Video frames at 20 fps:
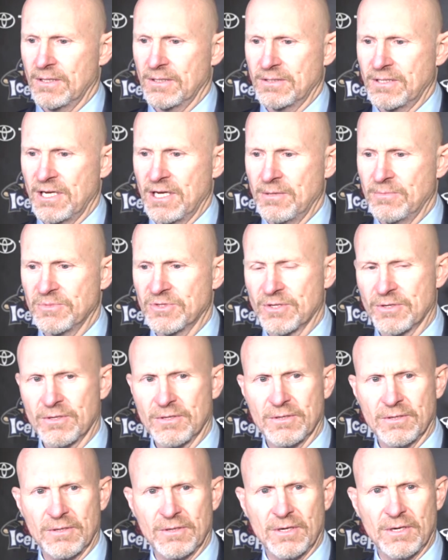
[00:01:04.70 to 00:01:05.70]
teams
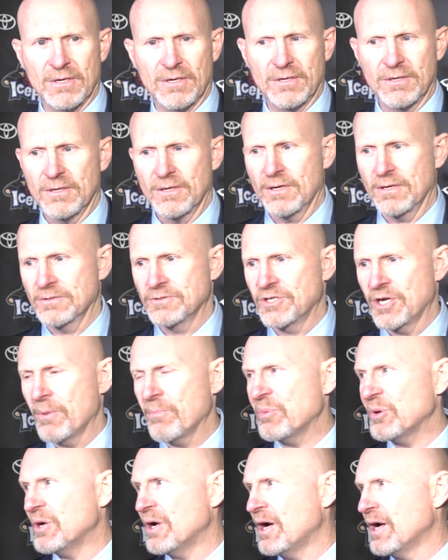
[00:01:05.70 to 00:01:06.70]
are
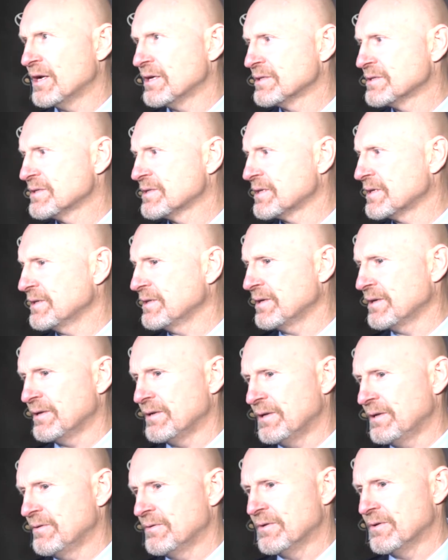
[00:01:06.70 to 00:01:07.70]
jumping on us
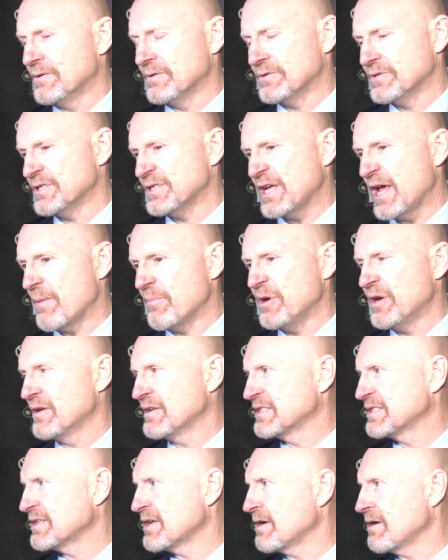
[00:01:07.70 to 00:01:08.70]
and they're just hemming
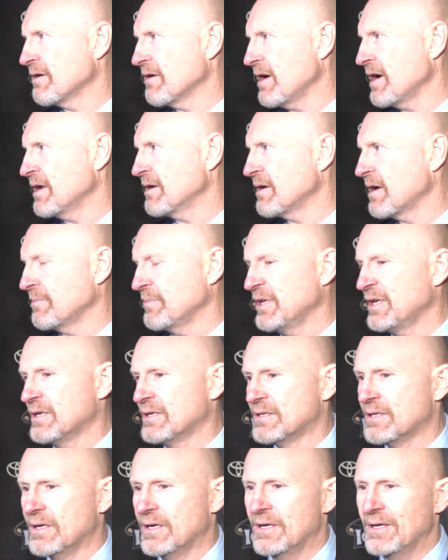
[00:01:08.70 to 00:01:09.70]
us in our end. I mean,
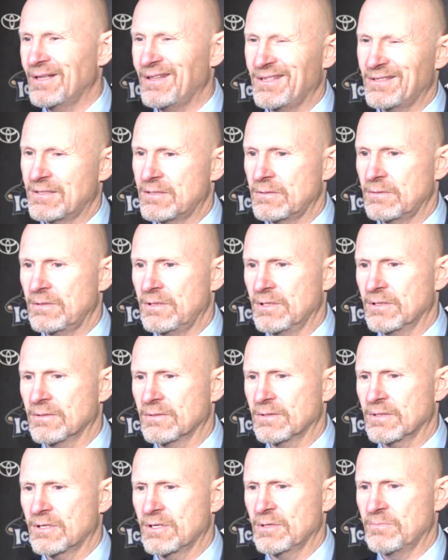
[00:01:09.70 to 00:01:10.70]
it's, you know,
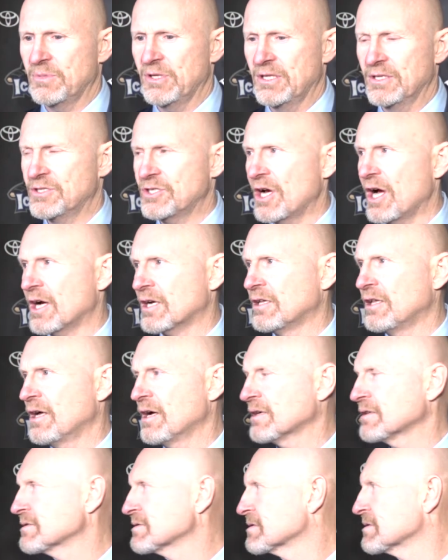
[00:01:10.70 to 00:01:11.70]
it could be the shot
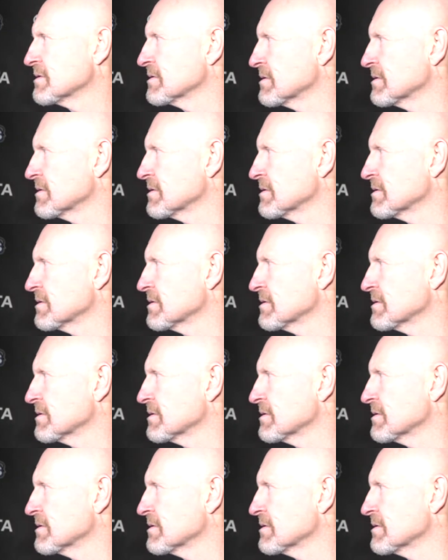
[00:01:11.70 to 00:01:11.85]
clock's